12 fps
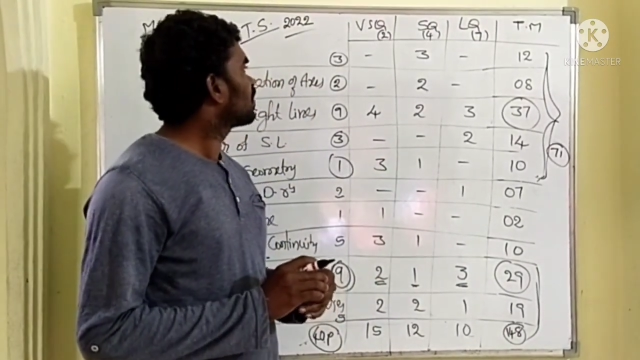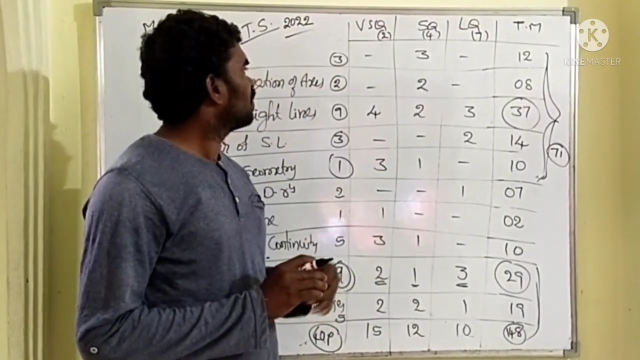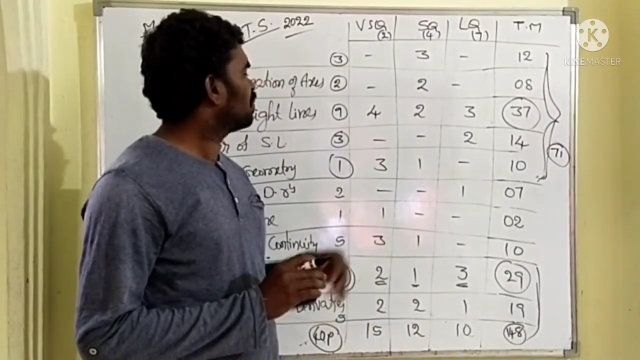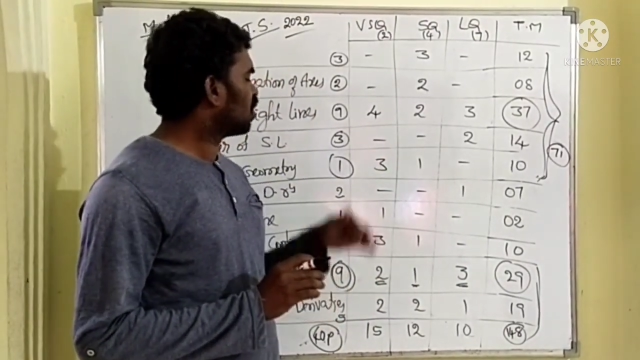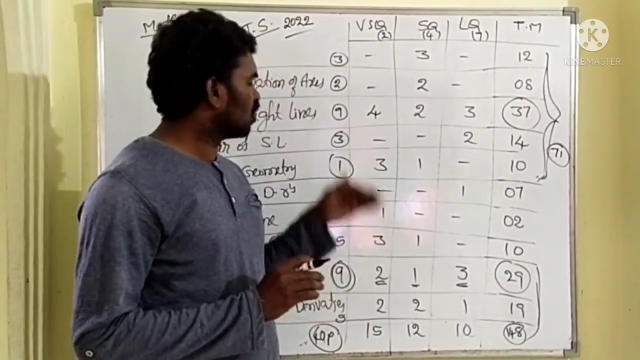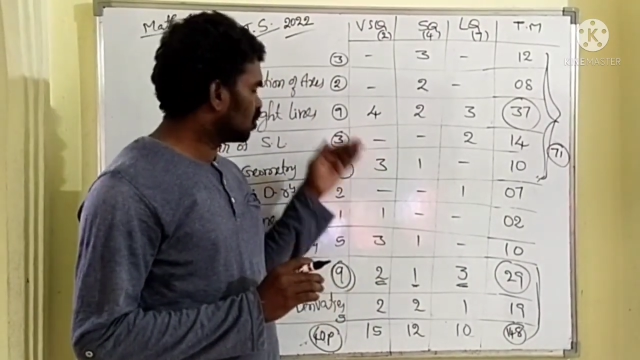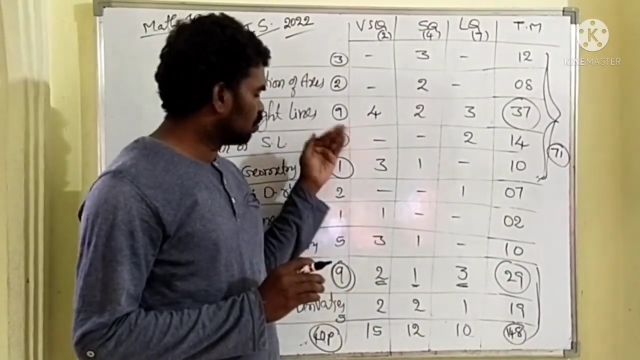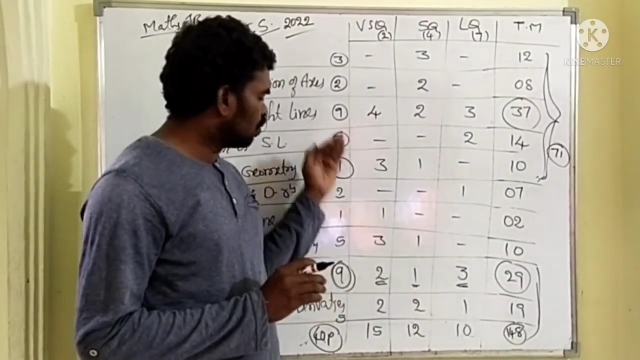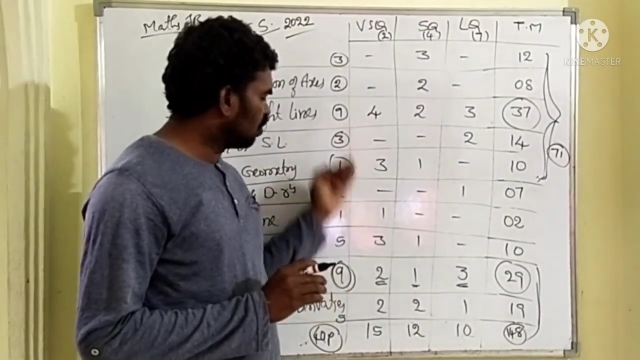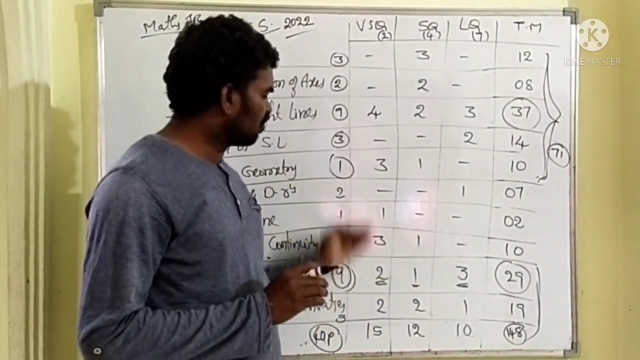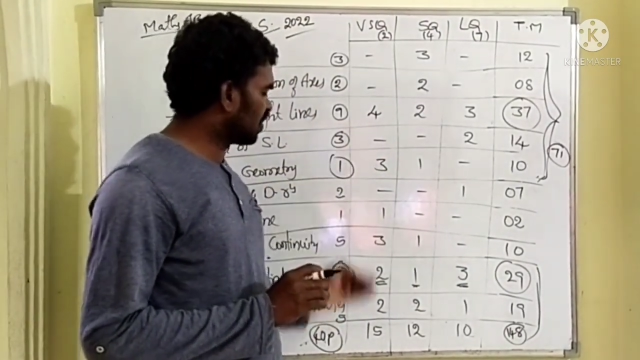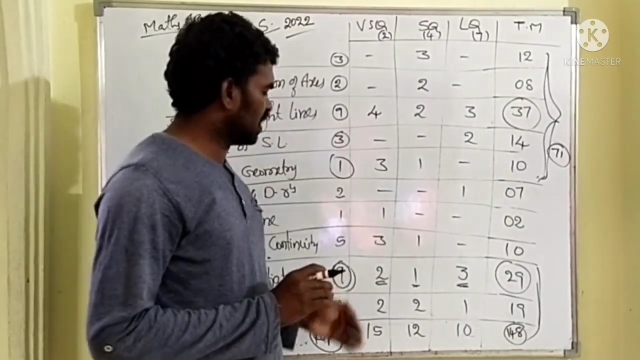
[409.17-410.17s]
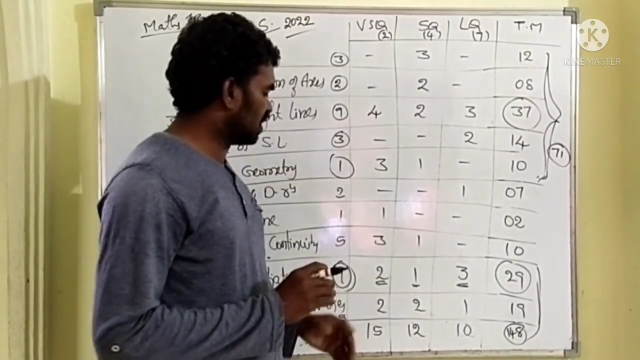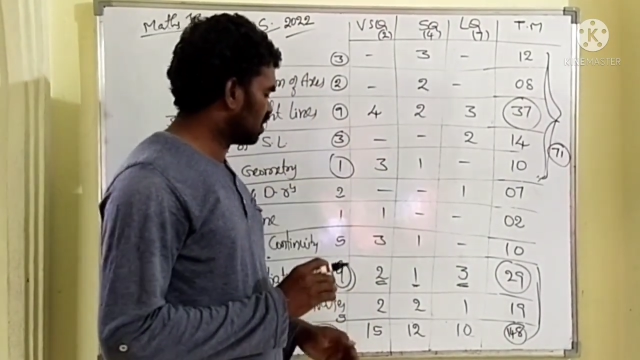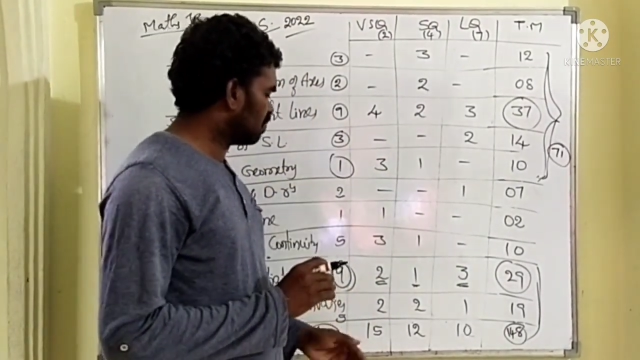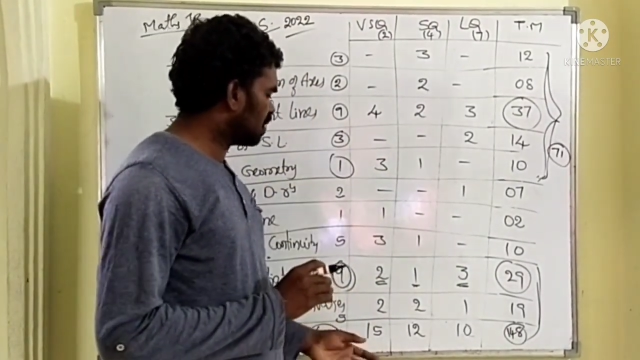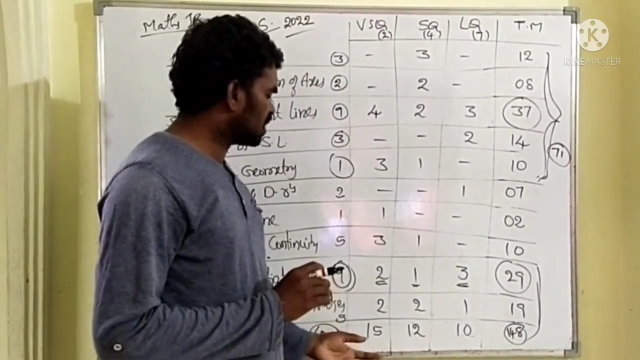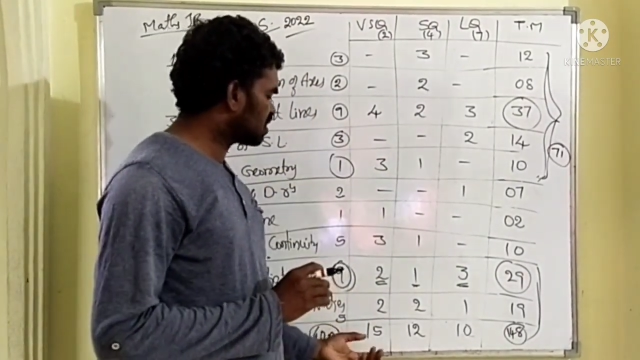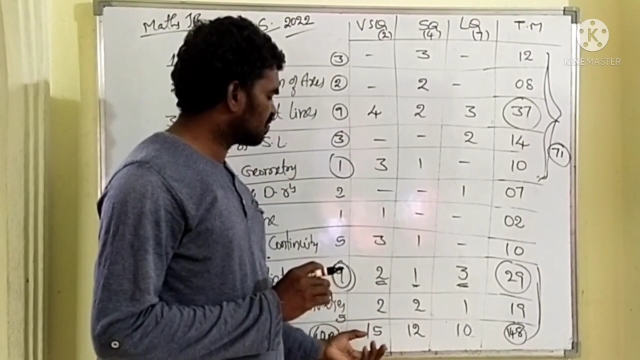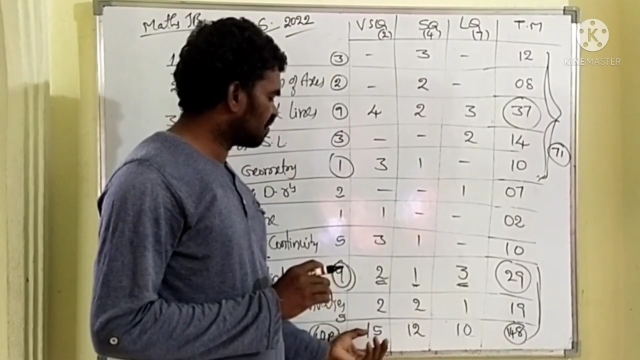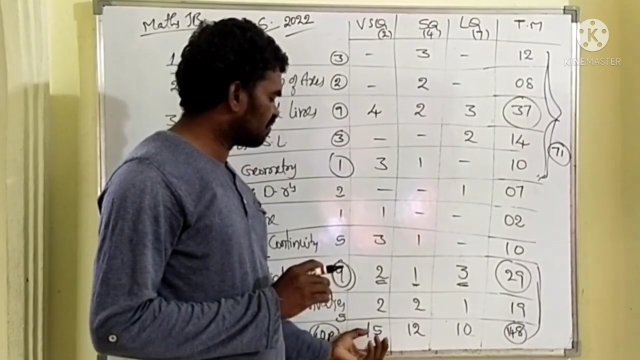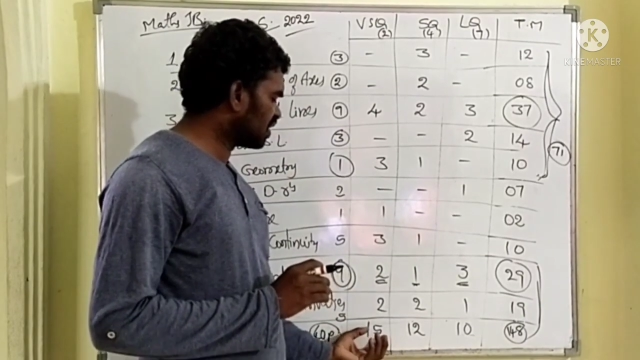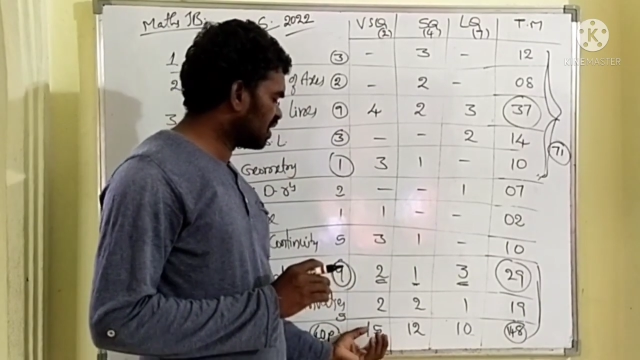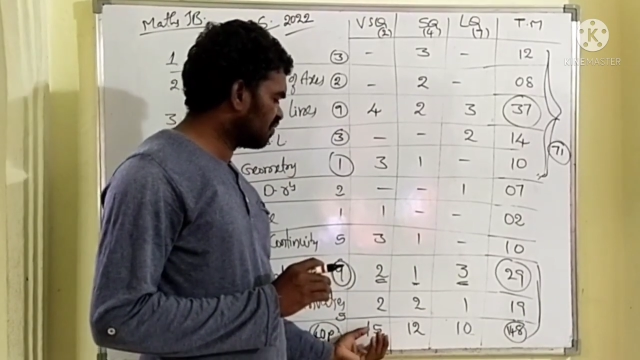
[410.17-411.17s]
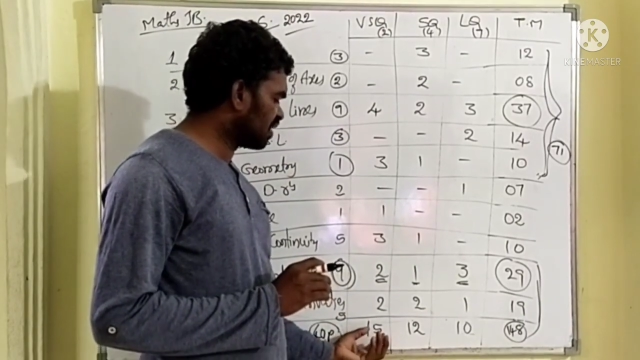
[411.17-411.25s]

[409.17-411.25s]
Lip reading: about blueprint. Means 15